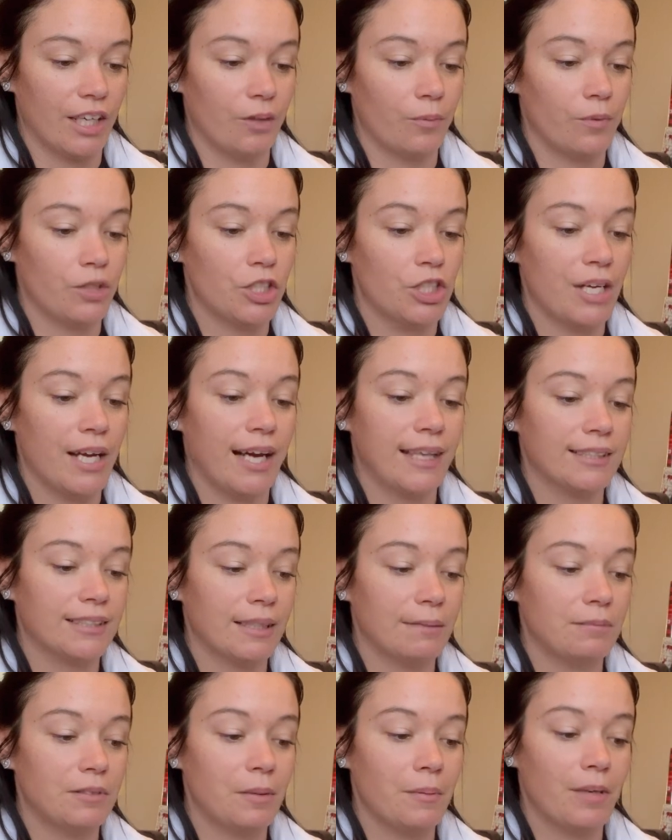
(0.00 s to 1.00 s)
and when she asks
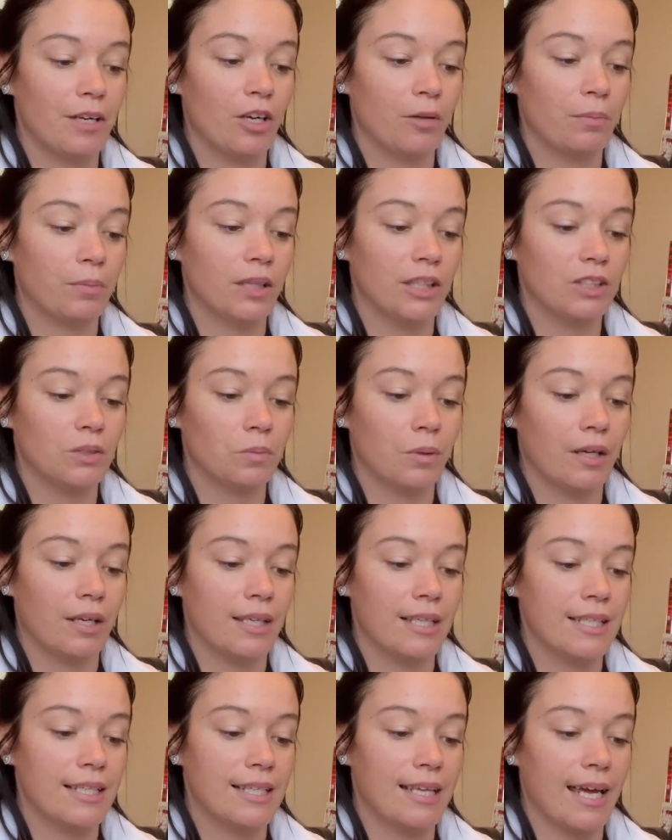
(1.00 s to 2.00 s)
him to be her +1,
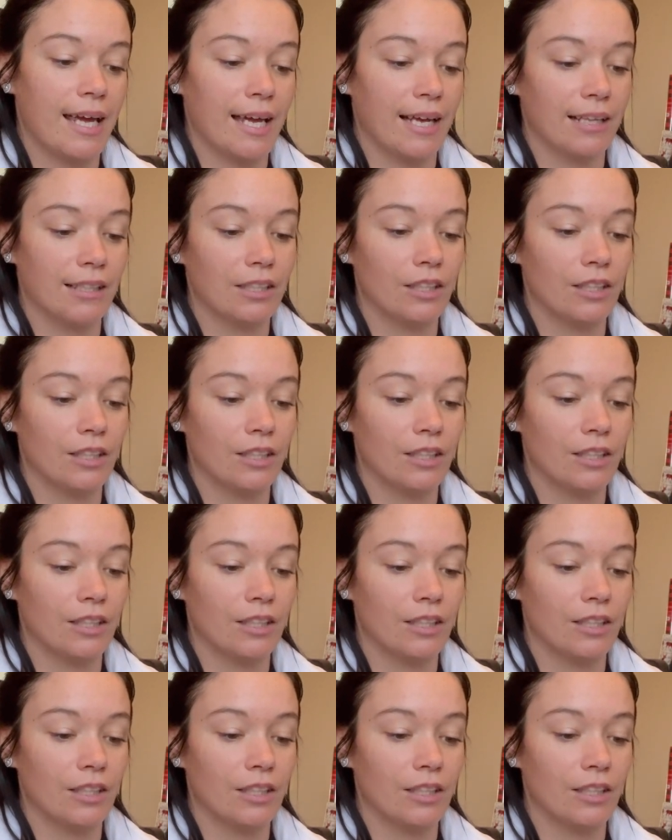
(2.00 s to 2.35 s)
he can't